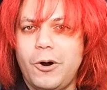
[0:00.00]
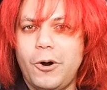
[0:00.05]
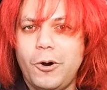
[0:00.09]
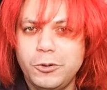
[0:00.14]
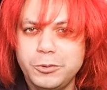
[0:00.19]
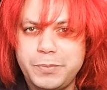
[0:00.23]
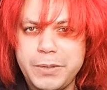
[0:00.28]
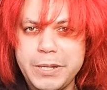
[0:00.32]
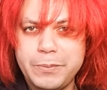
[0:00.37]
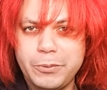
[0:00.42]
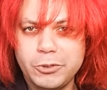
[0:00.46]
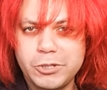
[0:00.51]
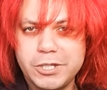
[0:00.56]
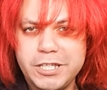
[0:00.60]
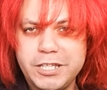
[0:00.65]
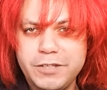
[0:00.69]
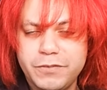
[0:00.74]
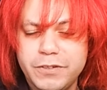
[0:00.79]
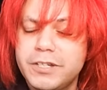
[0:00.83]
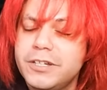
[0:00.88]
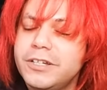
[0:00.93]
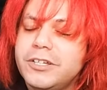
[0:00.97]
Old people
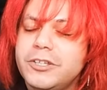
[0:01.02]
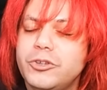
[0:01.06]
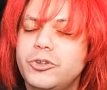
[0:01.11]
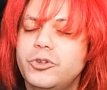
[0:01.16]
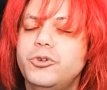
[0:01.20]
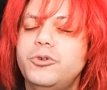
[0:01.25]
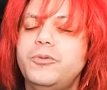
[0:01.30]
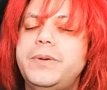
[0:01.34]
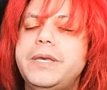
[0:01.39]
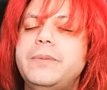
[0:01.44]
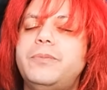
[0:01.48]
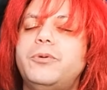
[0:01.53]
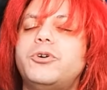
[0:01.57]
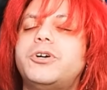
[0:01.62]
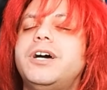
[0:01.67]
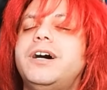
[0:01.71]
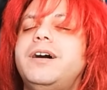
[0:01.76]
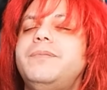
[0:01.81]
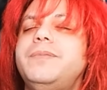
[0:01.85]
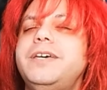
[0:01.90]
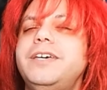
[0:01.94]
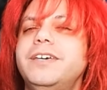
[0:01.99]
leave, new people
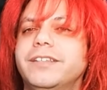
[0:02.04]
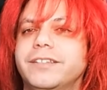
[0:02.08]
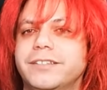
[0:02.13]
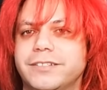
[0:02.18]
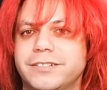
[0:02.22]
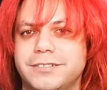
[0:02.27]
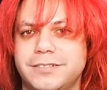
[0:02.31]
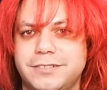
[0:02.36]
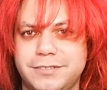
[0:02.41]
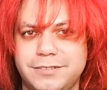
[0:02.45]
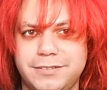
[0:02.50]
come in.